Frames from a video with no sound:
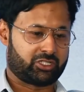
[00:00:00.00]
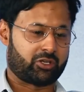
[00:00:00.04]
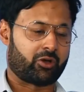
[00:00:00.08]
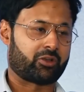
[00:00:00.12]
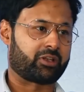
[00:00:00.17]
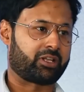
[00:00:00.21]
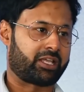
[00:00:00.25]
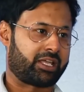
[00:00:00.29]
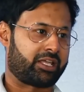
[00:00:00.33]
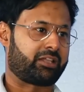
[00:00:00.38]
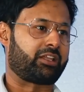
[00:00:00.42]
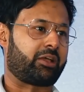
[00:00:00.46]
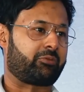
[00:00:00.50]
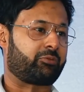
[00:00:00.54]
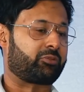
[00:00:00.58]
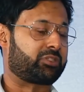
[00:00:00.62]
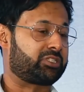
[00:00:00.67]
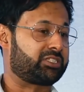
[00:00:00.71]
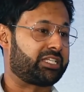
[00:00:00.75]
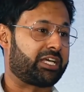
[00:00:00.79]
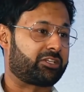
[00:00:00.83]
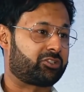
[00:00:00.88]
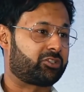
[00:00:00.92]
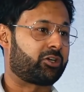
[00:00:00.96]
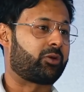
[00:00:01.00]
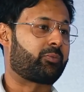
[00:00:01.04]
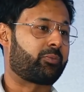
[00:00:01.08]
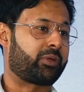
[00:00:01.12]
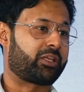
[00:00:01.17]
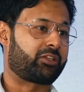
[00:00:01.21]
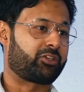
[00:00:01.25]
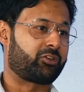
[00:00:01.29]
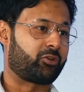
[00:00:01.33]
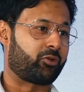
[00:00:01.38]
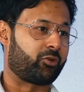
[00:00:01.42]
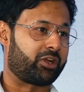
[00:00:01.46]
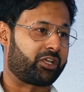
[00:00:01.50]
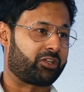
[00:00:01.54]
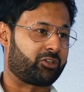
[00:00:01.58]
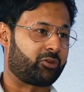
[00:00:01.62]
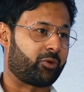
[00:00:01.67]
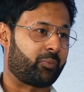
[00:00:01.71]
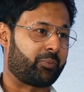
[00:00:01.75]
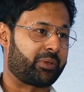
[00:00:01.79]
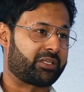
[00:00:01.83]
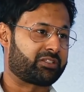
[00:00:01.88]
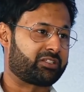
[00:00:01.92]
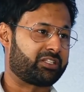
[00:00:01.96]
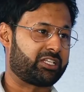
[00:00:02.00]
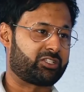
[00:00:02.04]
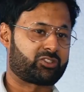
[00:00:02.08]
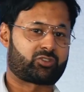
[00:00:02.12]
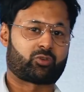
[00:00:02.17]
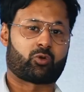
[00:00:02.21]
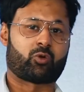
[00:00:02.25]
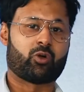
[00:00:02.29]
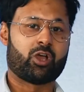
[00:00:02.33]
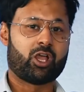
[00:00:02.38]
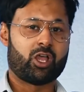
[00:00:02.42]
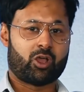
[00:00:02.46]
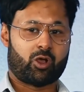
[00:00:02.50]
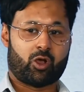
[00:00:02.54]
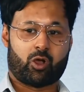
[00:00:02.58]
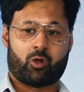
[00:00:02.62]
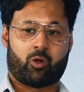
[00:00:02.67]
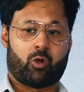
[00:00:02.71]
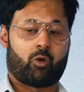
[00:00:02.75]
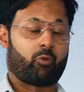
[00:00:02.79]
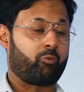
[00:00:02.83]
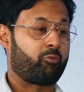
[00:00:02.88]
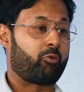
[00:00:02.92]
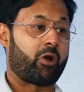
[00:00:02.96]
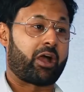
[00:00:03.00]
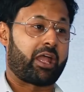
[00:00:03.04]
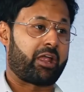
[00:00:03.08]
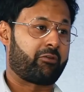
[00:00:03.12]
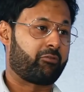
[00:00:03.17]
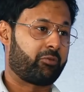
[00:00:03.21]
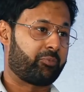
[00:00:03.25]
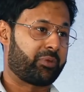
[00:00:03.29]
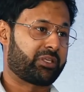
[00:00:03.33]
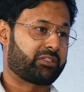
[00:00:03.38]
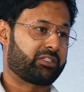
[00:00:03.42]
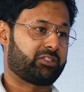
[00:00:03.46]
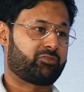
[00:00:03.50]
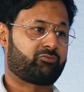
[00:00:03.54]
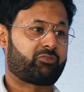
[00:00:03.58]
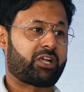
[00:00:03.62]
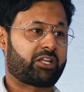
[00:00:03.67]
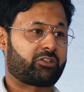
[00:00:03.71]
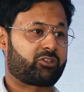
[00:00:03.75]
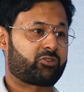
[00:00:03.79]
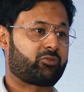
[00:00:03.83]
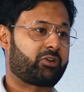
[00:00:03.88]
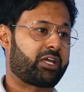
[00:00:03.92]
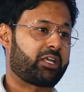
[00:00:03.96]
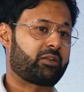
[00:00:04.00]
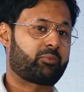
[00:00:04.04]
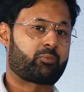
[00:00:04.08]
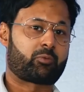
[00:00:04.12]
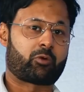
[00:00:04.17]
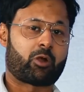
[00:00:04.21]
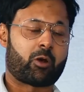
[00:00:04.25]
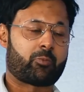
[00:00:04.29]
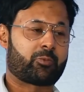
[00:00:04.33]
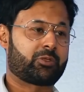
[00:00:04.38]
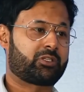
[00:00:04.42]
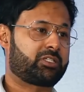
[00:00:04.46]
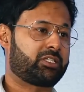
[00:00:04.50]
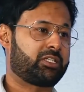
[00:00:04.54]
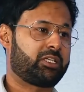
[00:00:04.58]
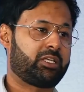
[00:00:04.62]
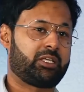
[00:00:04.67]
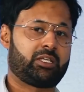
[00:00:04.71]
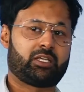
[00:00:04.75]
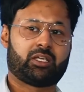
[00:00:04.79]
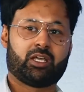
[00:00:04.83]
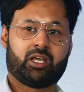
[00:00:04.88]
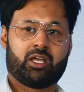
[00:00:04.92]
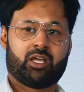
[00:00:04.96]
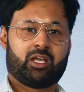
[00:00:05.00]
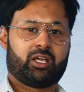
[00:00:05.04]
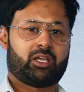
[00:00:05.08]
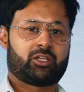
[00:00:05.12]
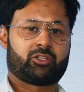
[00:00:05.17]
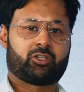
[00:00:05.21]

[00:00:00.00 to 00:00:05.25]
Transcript: done in and set up in your business or whatever business, rent to rent, property,